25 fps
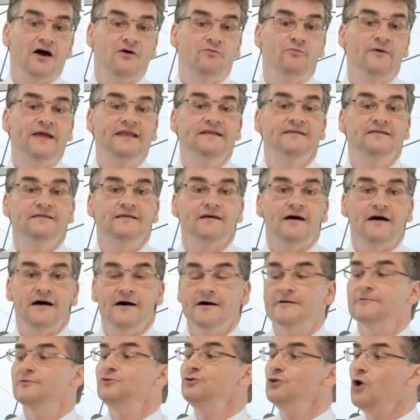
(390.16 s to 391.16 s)
with
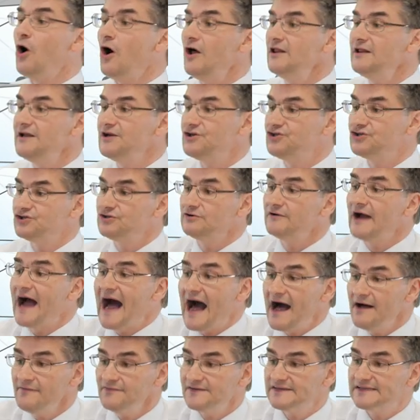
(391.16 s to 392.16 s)
knowledge
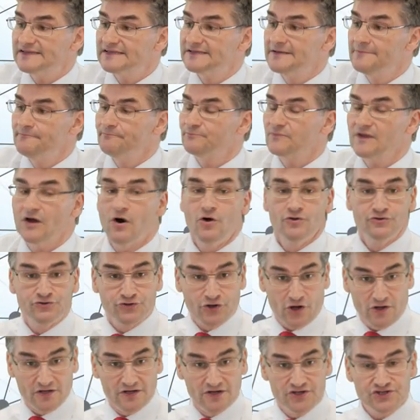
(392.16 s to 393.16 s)
graphs,
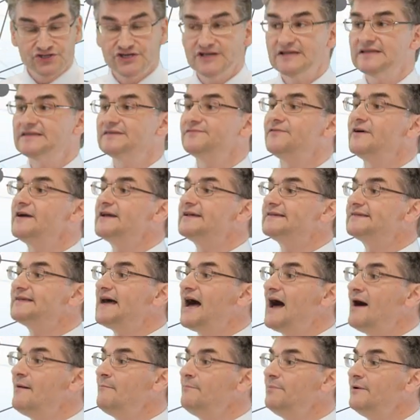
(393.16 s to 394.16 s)
ontologies, for
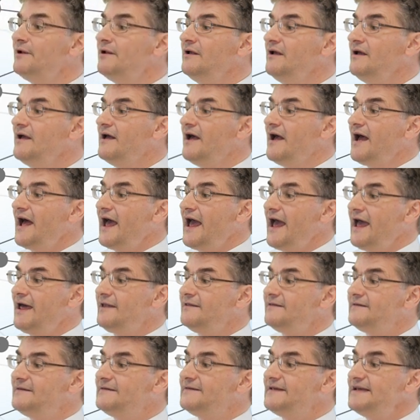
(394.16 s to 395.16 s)
example.
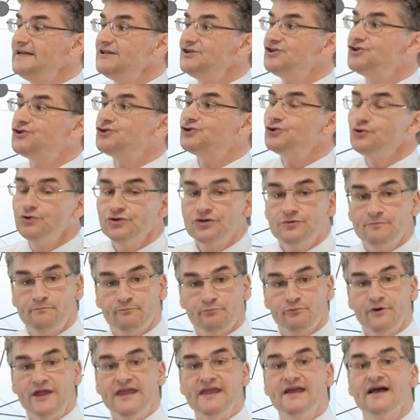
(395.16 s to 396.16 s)
And this should
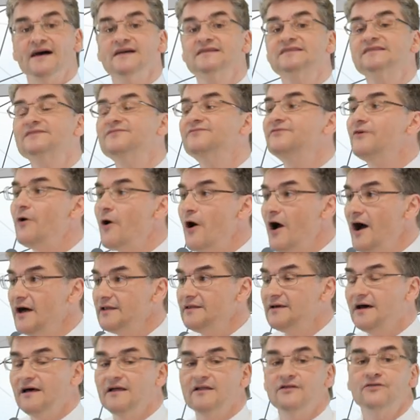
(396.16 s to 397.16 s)
bring us
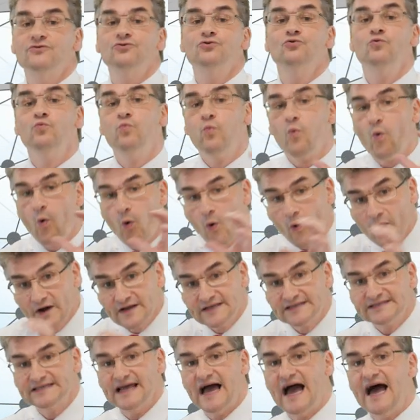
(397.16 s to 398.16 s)
further
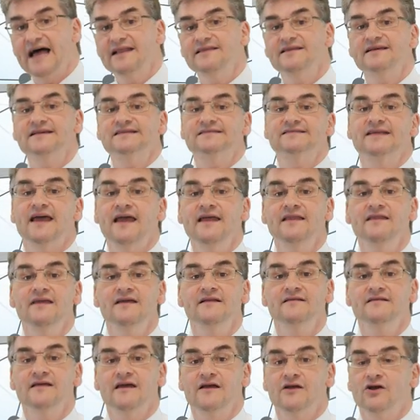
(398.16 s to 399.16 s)
towards
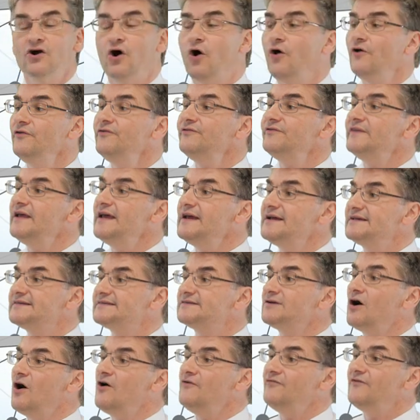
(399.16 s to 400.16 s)
understanding the
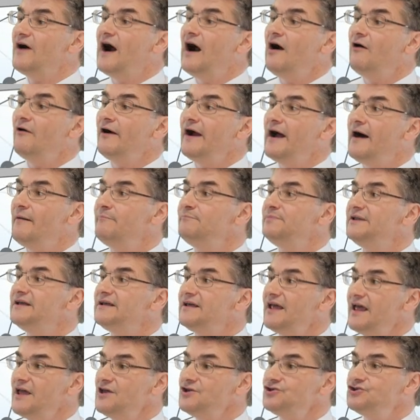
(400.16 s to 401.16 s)
context of our
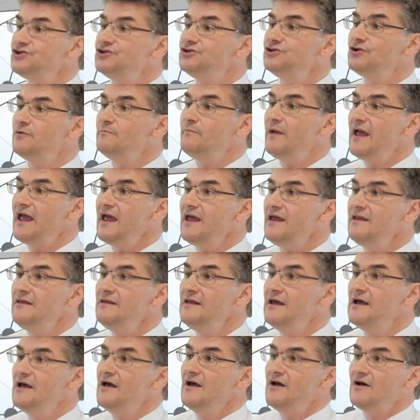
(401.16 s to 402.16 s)
application
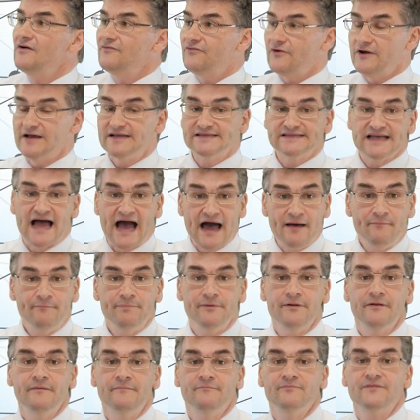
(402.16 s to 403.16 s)
domain. For
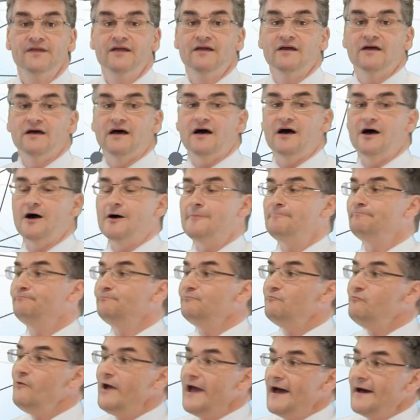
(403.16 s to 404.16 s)
example,
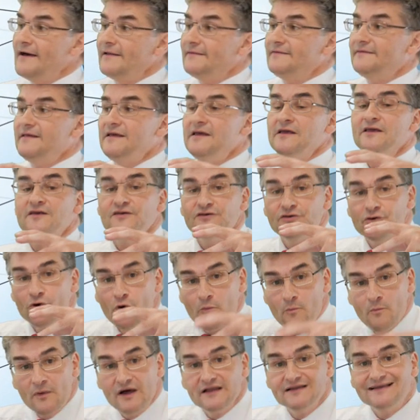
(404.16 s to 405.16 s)
where the
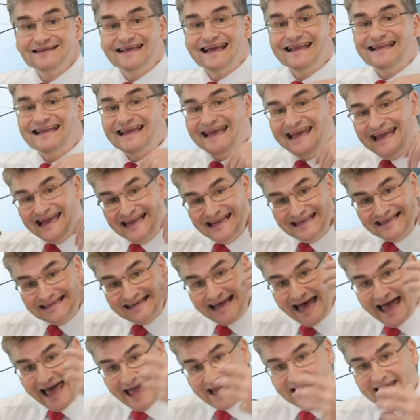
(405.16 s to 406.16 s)
human can
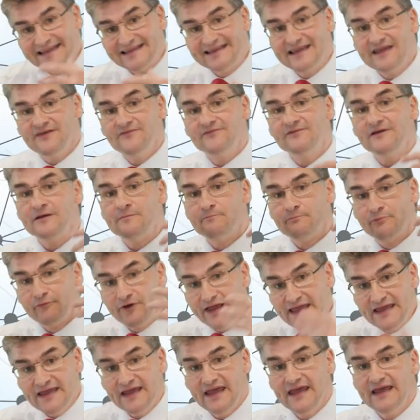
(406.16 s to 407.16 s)
interactively
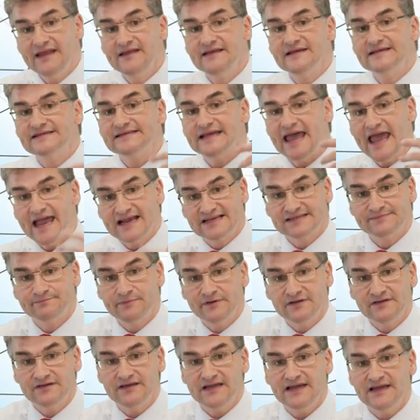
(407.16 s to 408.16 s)
bring in his
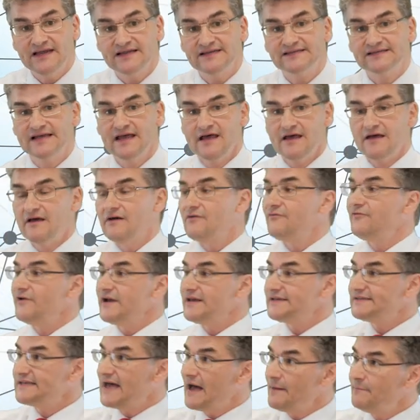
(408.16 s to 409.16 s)
expertise. For
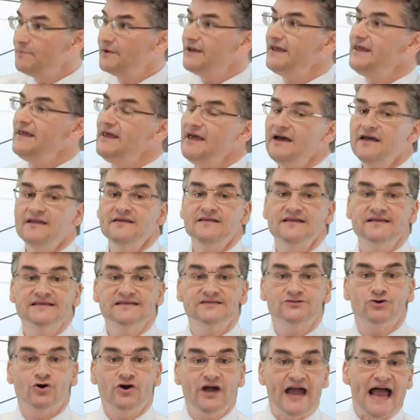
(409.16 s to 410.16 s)
example, here in
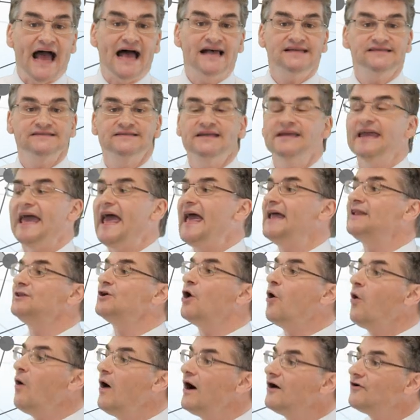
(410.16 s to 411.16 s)
these stochastic
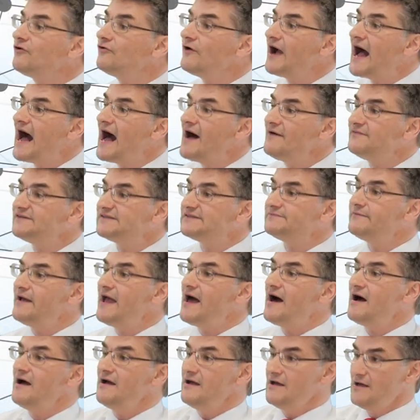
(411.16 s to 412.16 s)
and/or graphs,
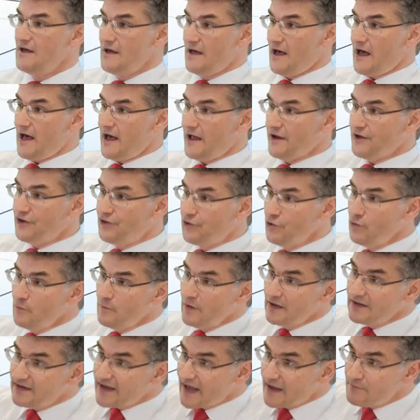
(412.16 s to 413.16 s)
where a
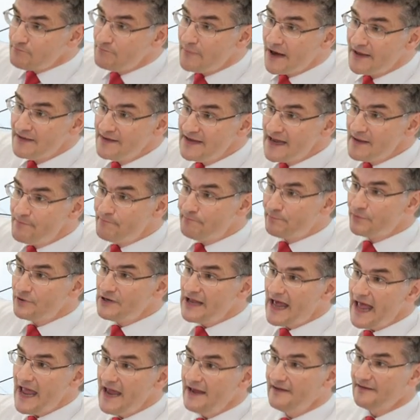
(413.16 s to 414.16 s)
human can
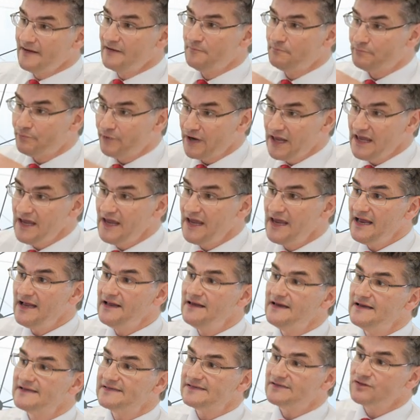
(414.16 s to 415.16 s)
manipulate and bring
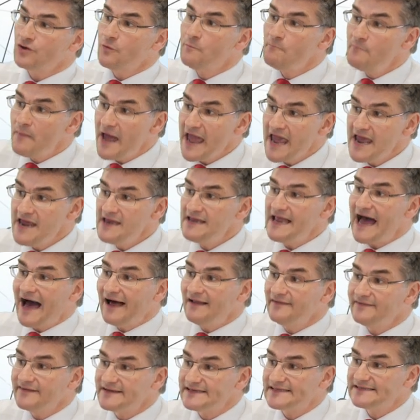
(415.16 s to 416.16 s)
in his domain
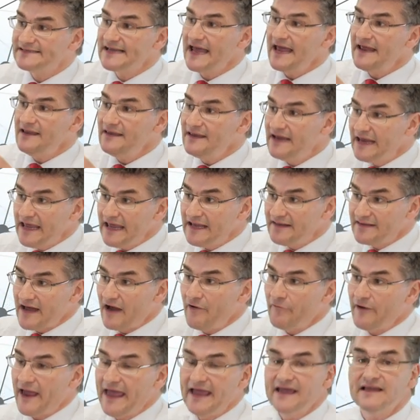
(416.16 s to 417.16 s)
understanding
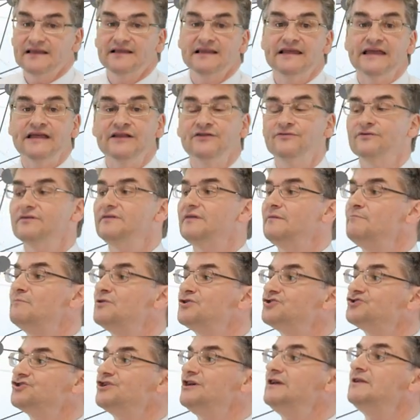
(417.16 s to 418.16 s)
directly into the
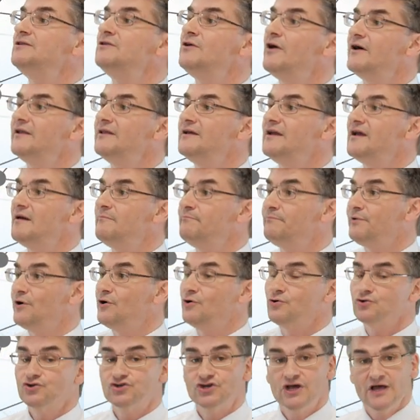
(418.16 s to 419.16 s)
machine learning
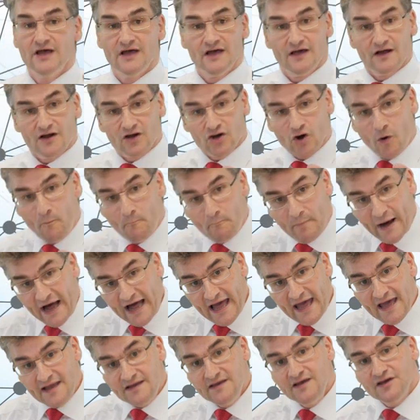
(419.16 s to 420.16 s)
approach.
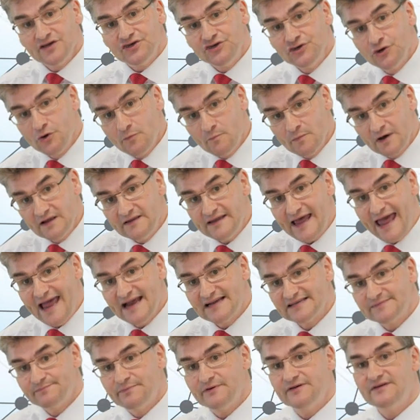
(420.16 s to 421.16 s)
Combine human
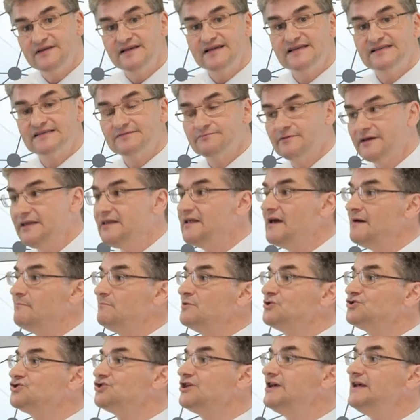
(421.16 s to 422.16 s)
expertise with
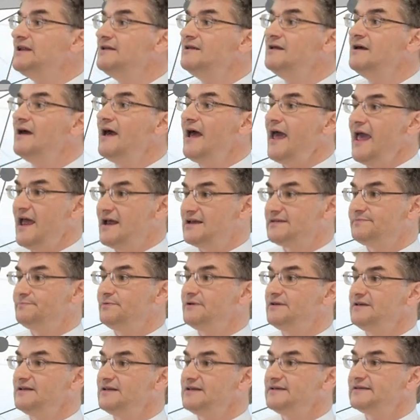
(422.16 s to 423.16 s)
machine
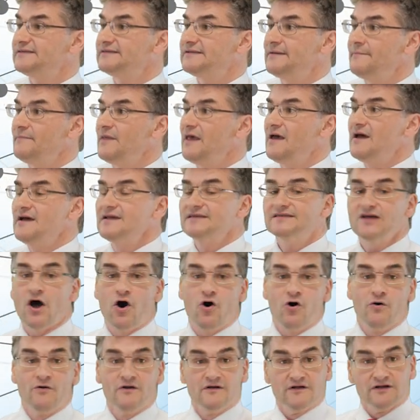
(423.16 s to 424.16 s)
expertise.
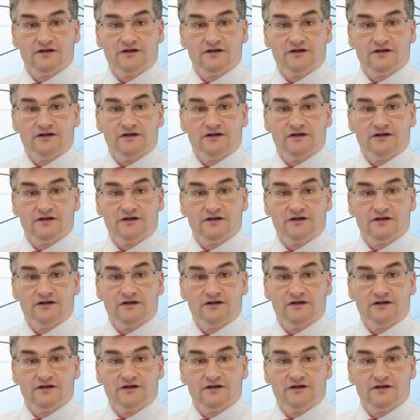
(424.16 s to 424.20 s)
So,